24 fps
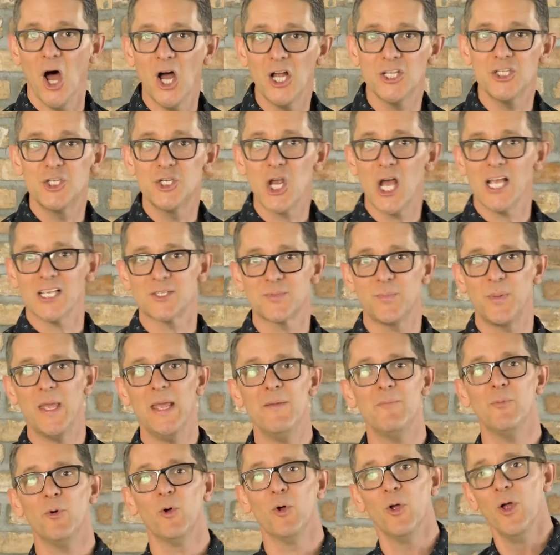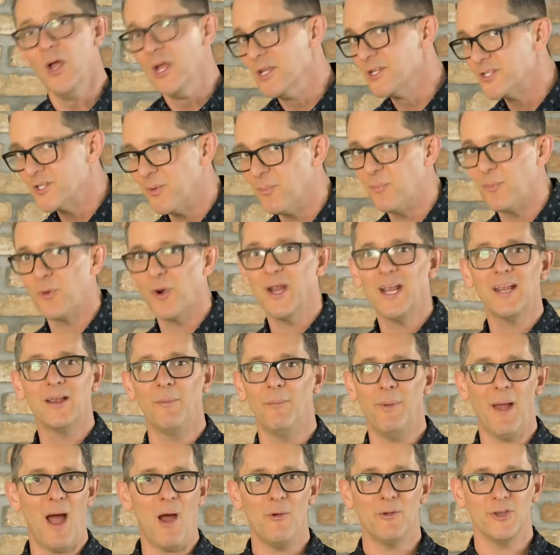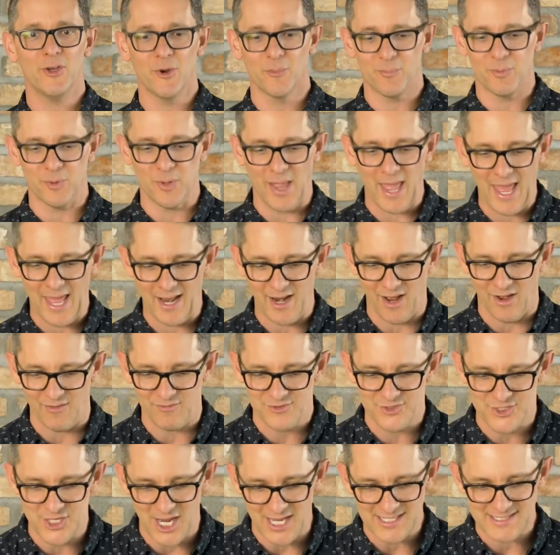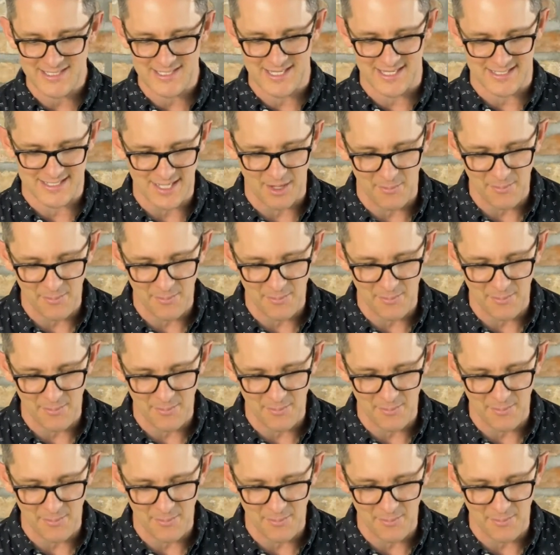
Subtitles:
unjust people to bring about your plan of justice?